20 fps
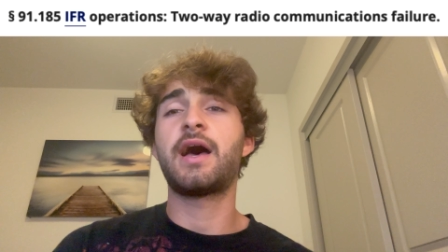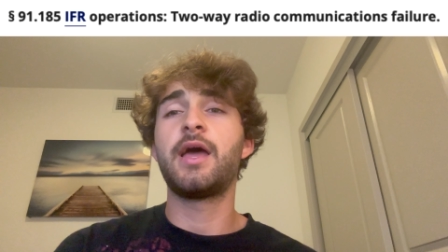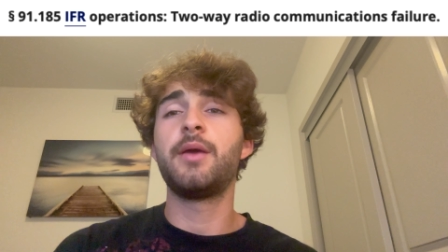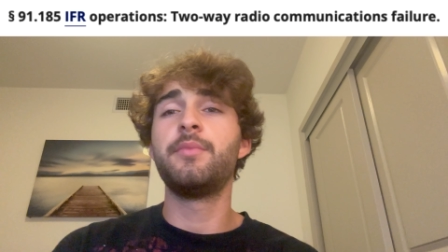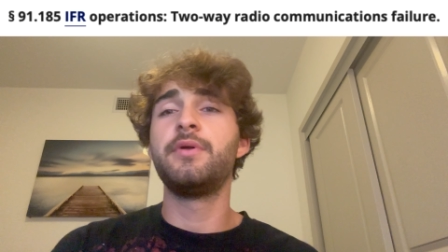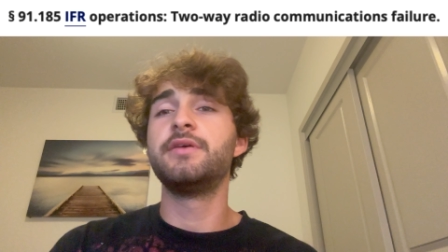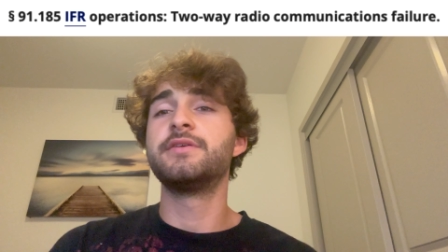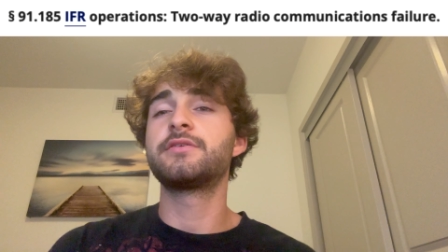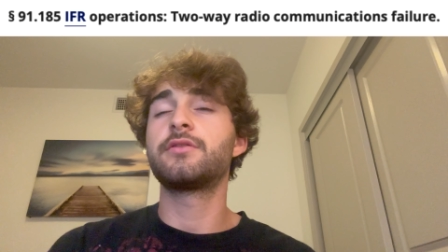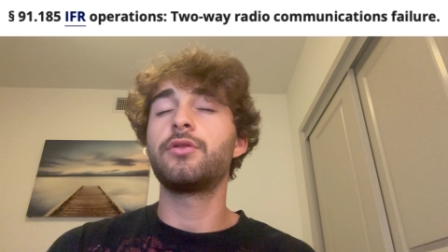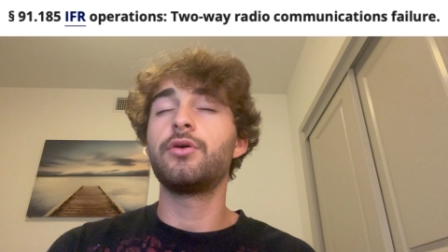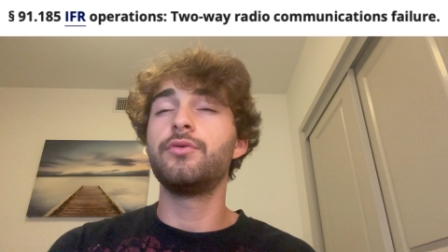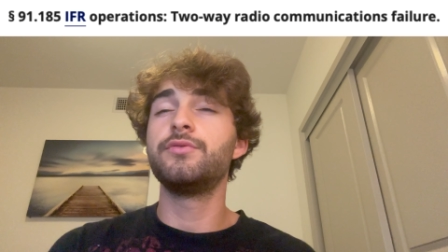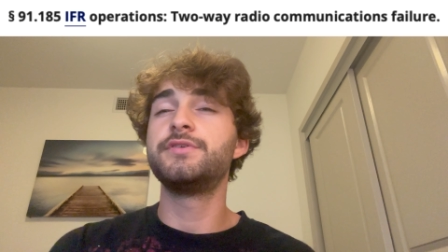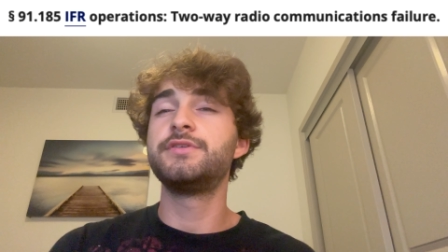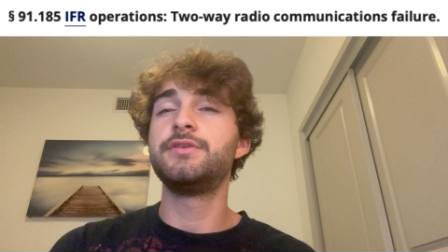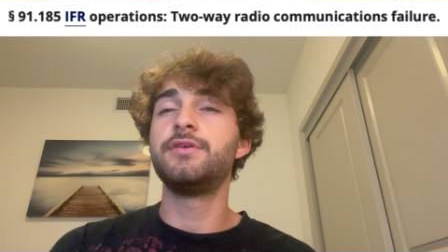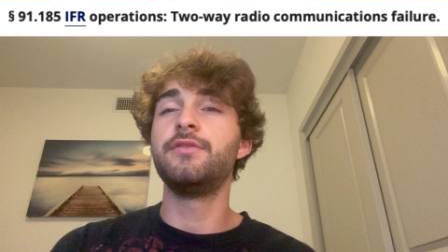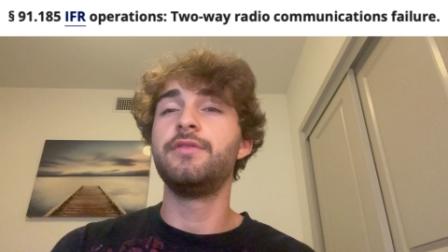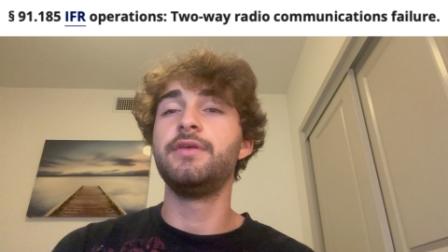it as close
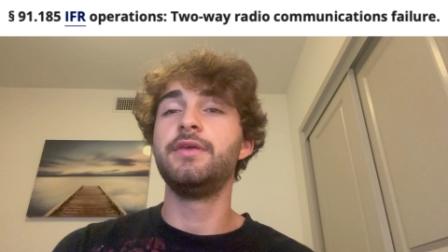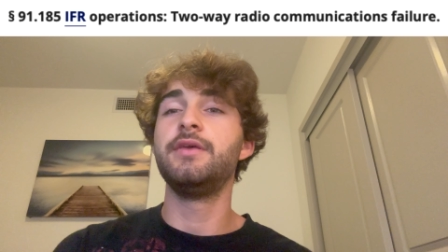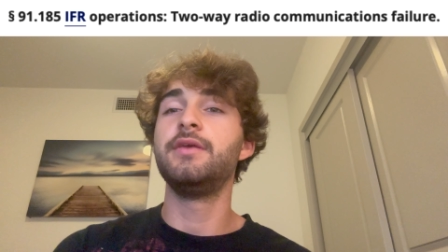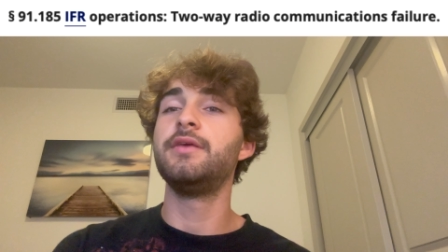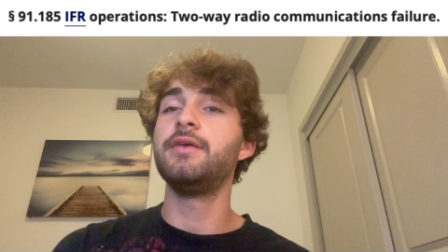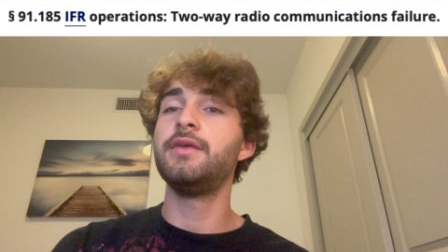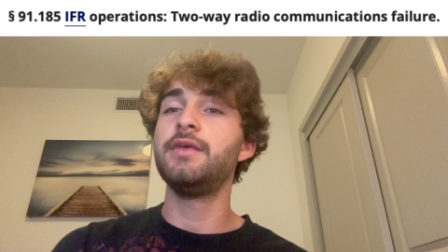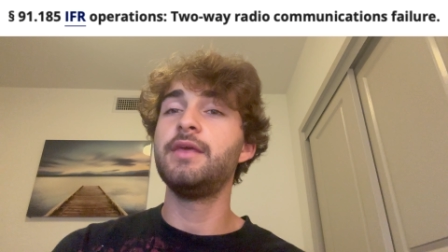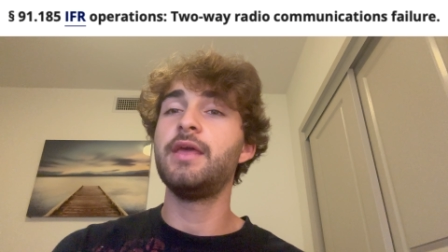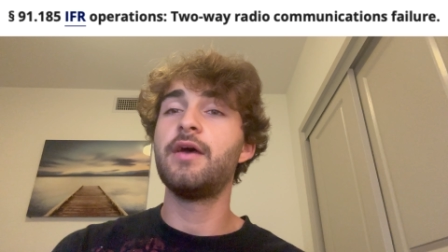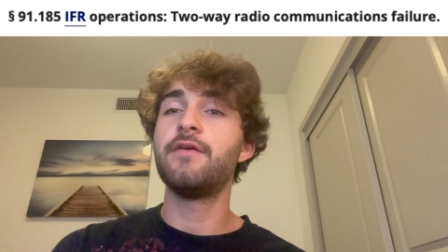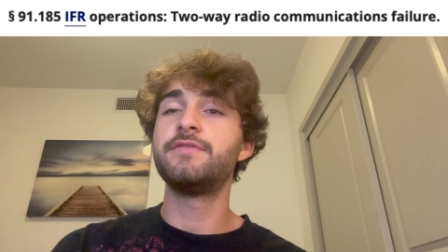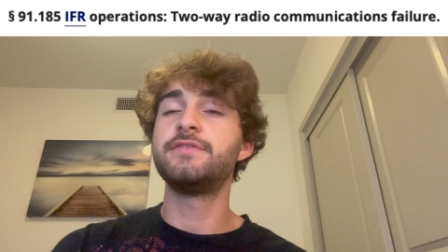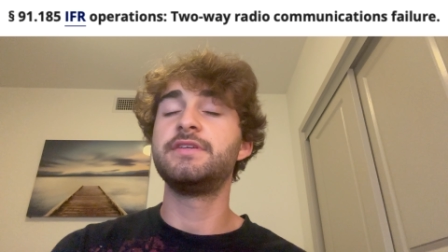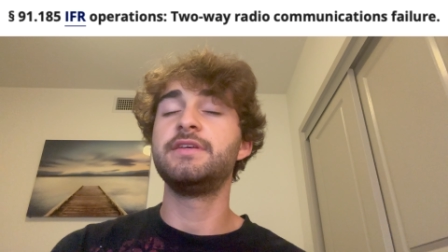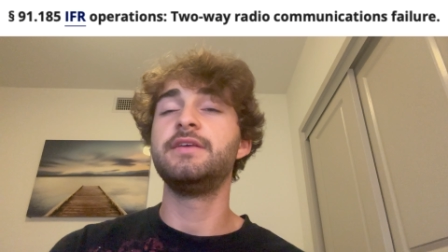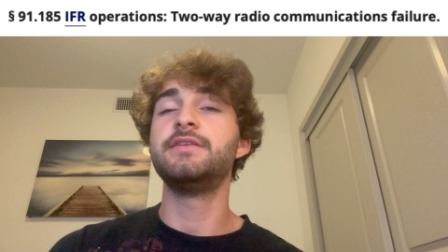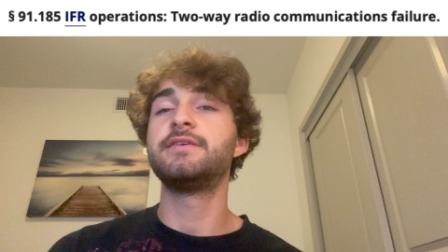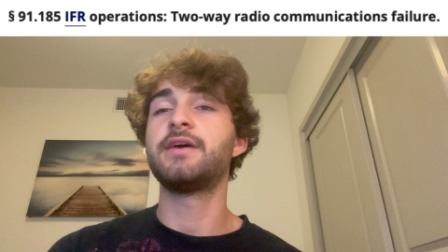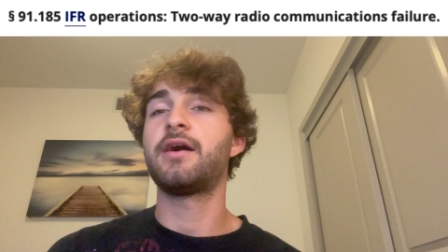to the
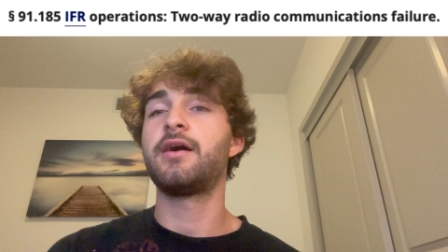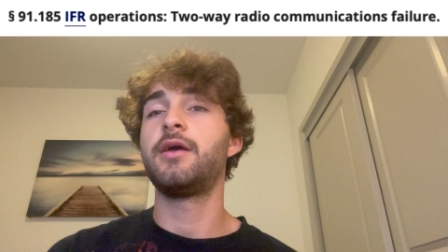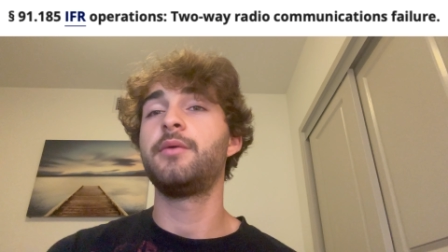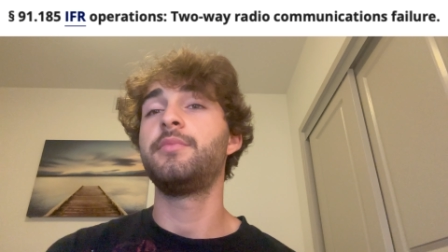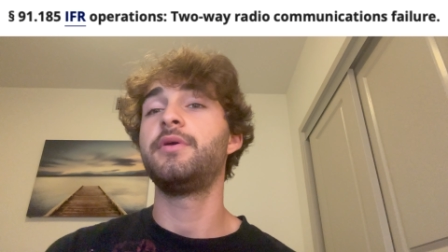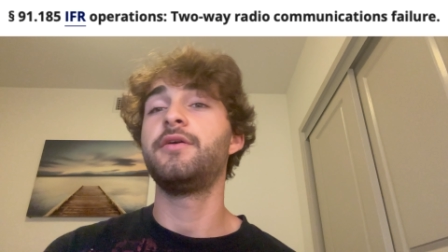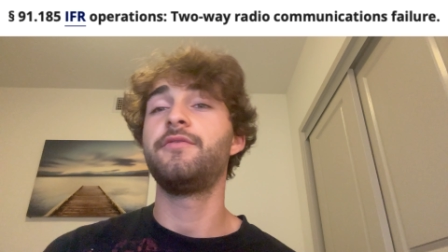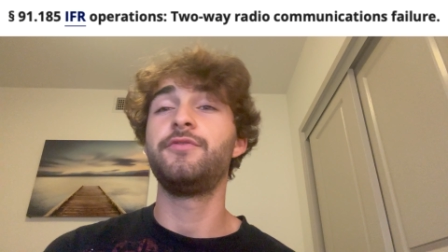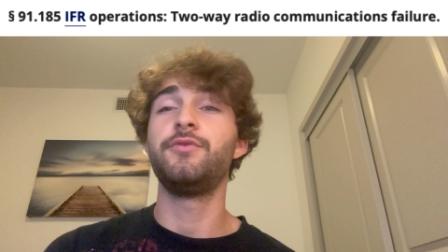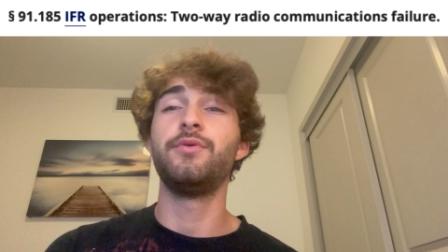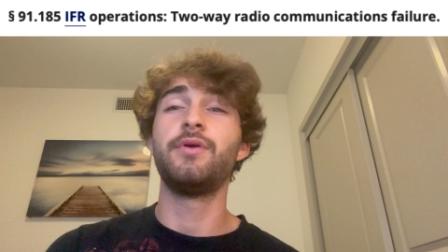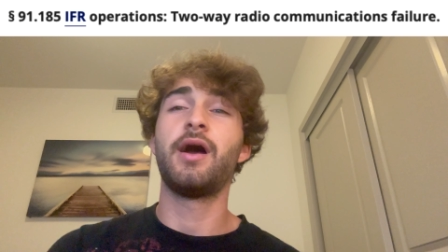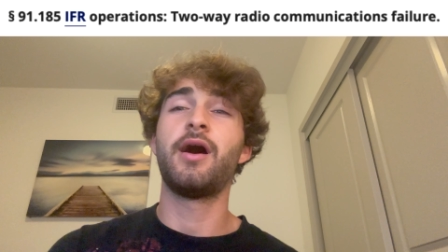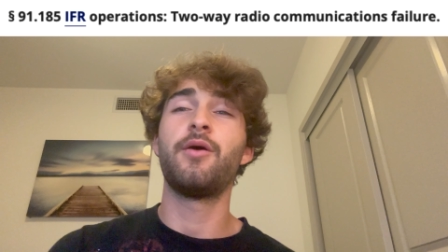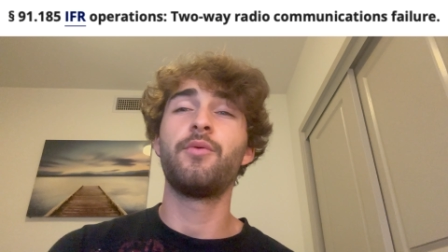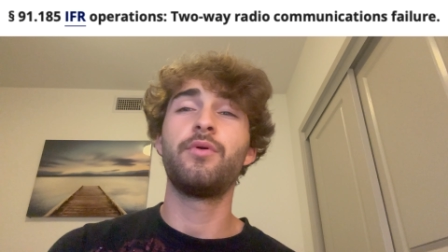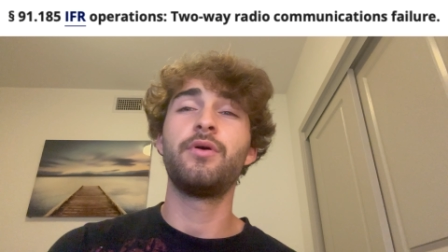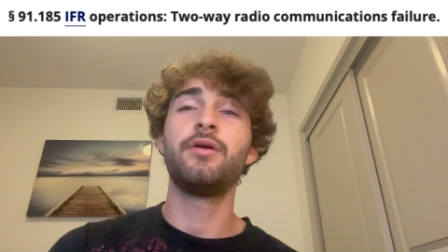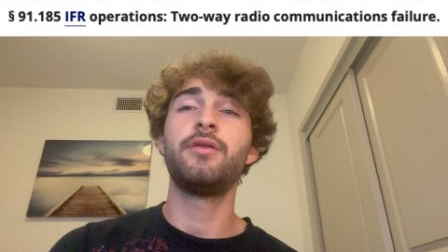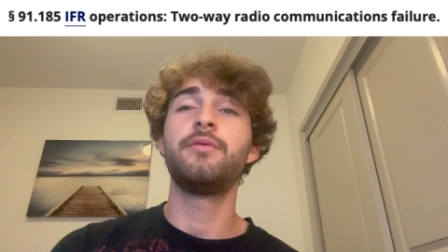EFC time if you
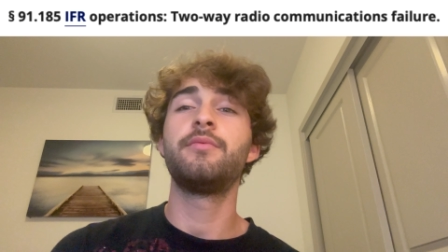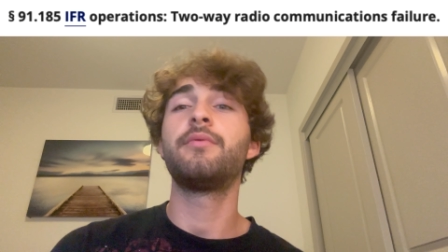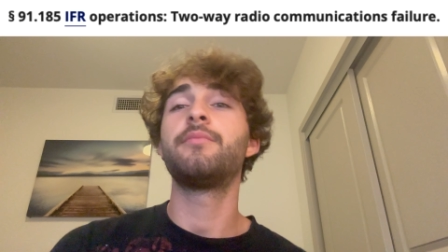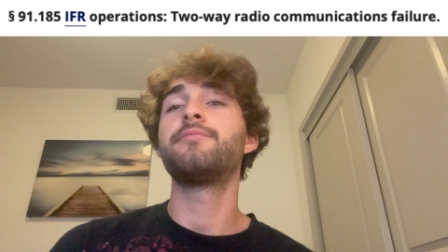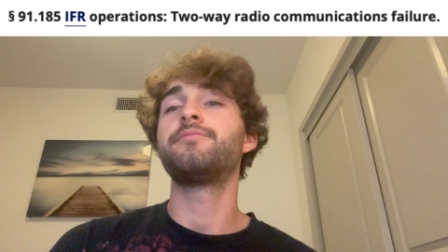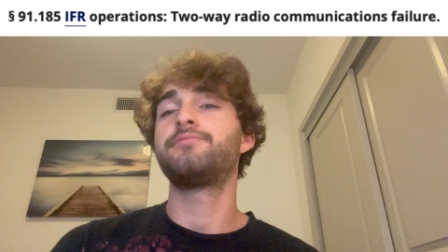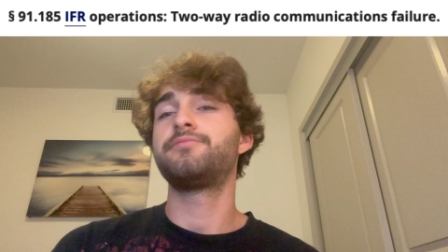got one.